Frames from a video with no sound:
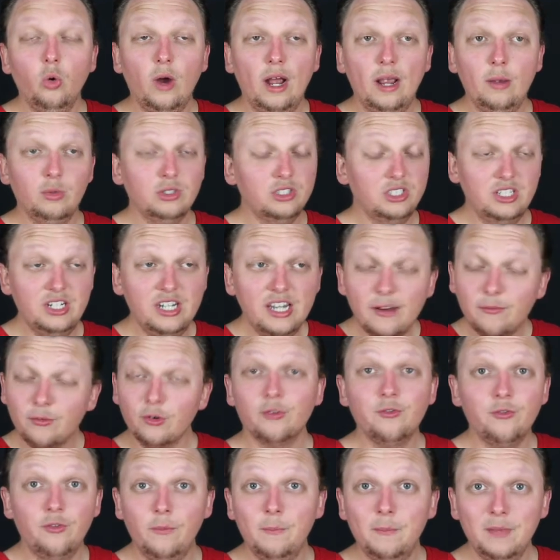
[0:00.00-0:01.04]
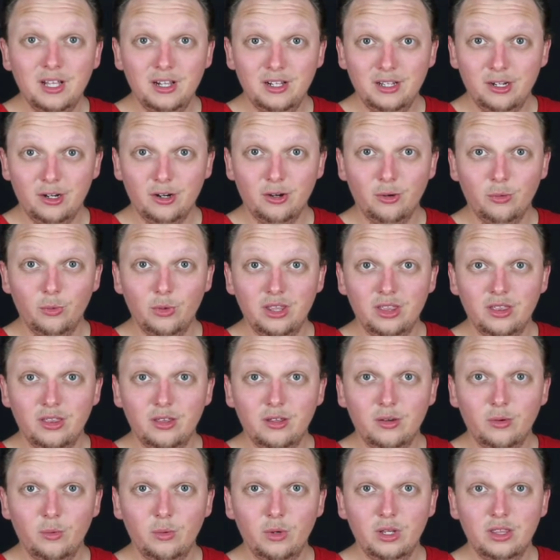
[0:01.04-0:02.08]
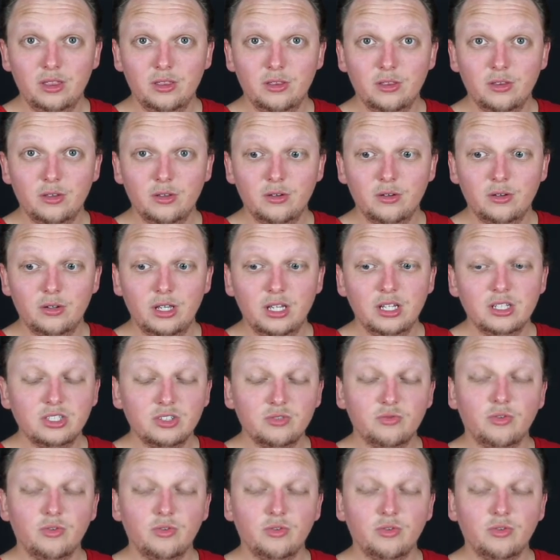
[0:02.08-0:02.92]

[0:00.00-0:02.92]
was never familiar with his